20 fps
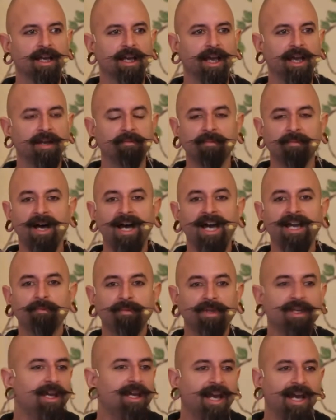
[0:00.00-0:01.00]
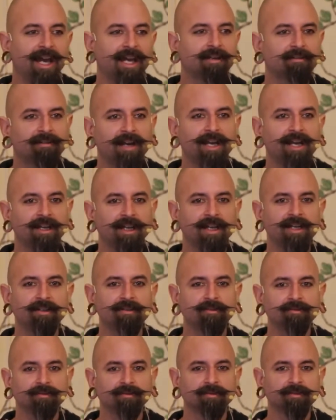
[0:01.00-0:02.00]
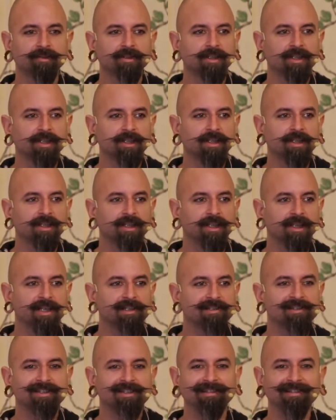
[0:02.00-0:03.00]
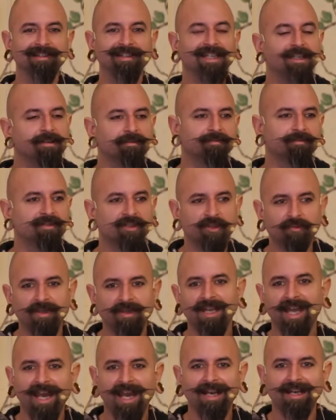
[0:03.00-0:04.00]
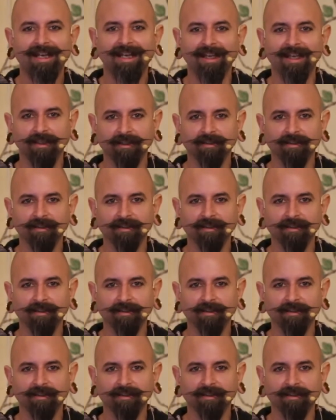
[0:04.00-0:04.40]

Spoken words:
and my BHAG right now is to live to be 80.